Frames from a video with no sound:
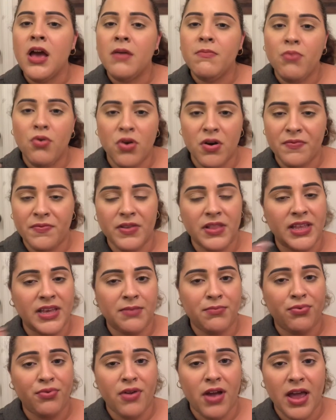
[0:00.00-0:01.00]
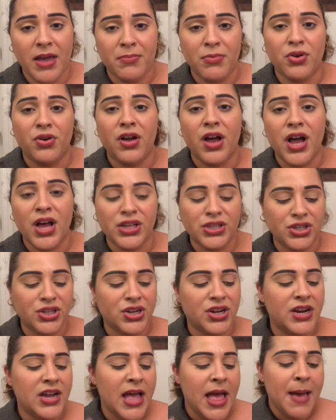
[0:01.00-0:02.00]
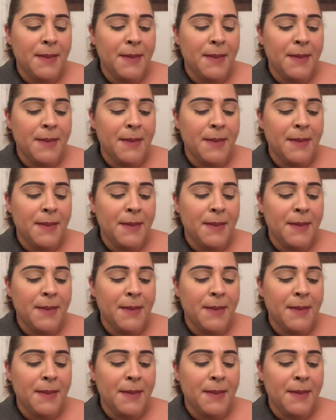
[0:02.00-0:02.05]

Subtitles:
pore filling primer under,